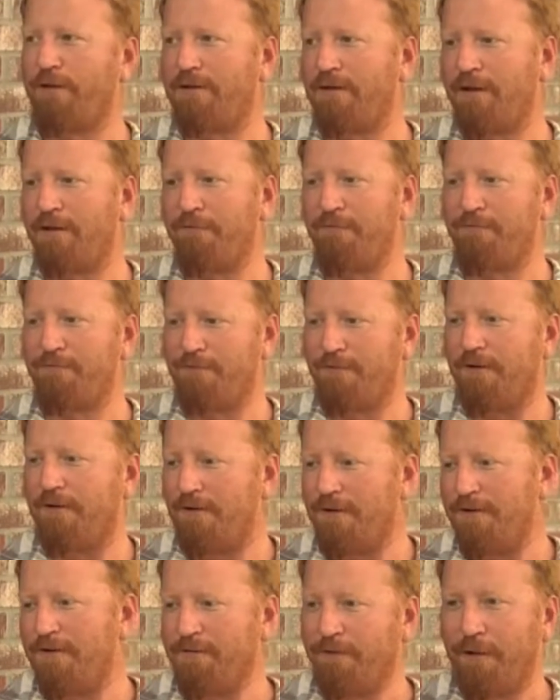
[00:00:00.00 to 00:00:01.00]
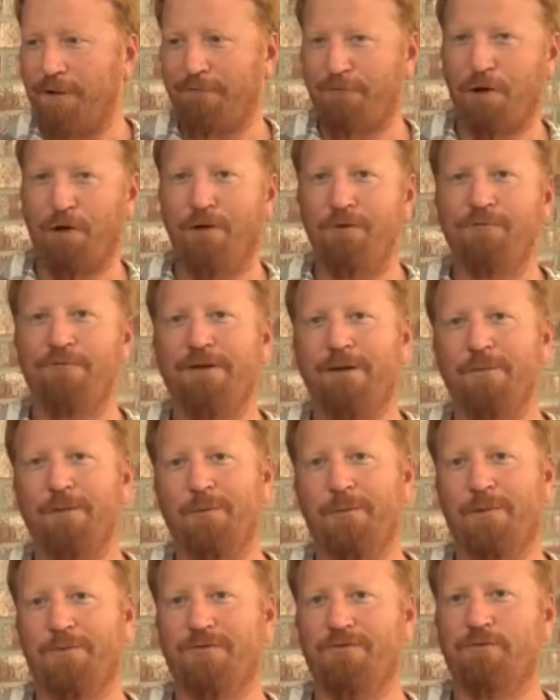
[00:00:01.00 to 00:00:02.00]
that none of none of our own family
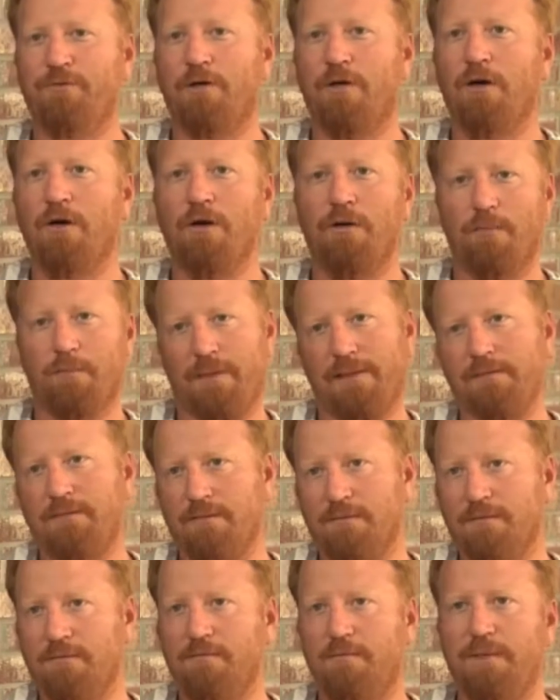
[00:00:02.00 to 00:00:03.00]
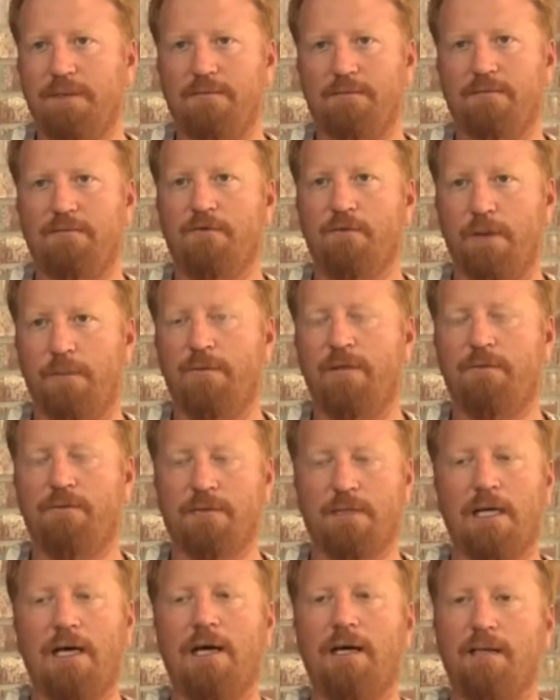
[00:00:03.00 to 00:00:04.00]
members were hurt, but but three people
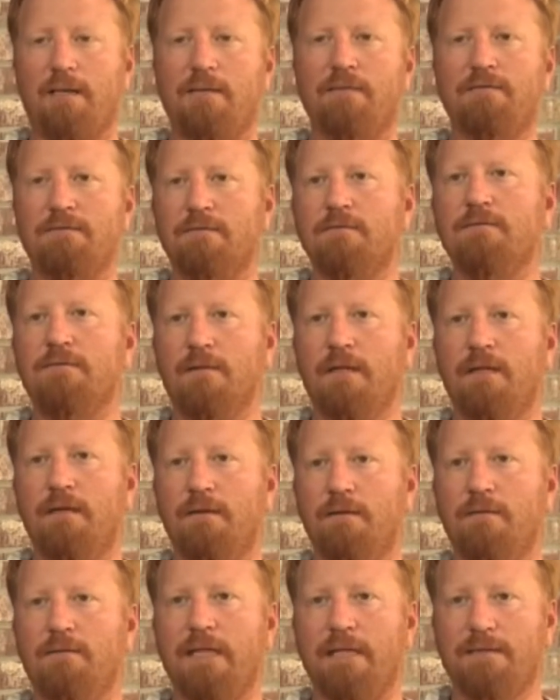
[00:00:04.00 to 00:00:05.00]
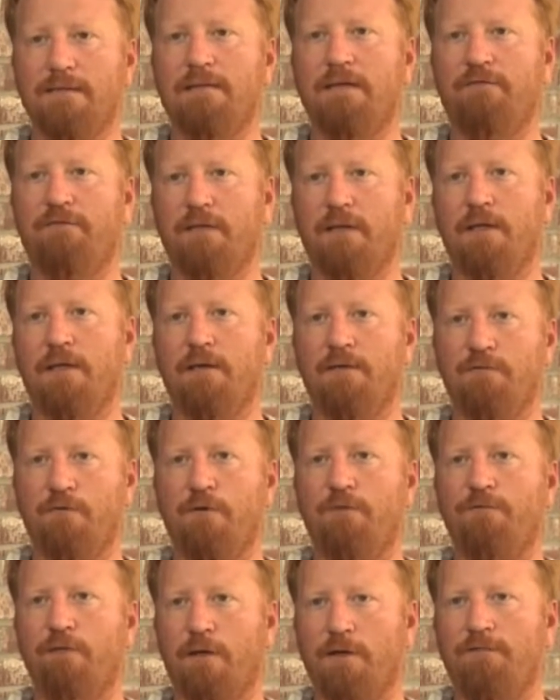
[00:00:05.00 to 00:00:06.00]
died, and, and that's definitely in the
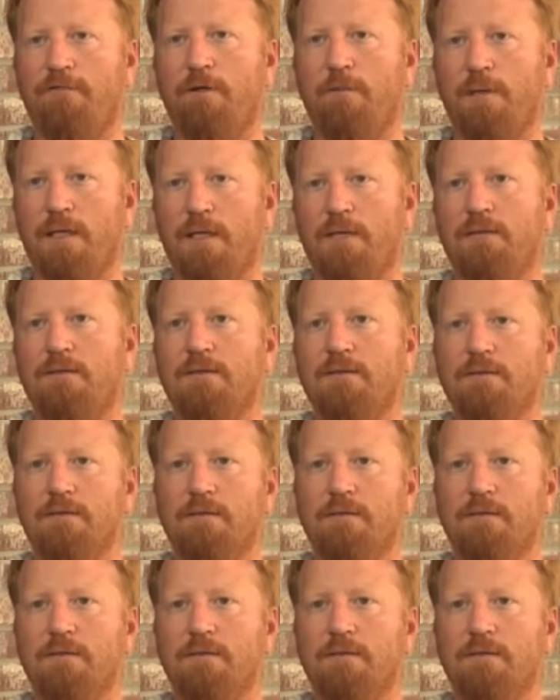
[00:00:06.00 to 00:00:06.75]
forefront of our minds.